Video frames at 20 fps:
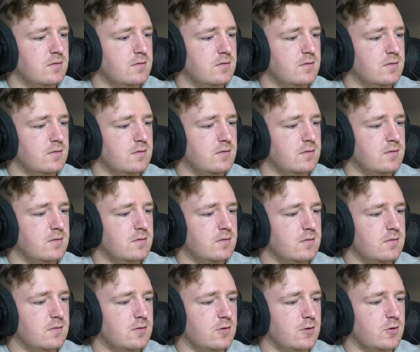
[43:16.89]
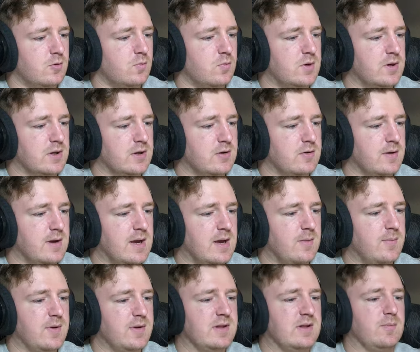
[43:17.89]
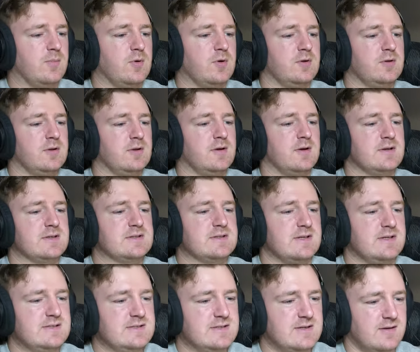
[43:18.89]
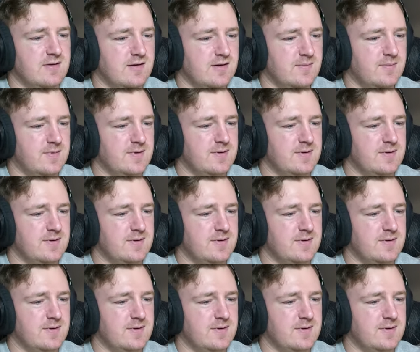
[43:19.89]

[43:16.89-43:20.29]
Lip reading: A grab by the Bulldogs. Nice job.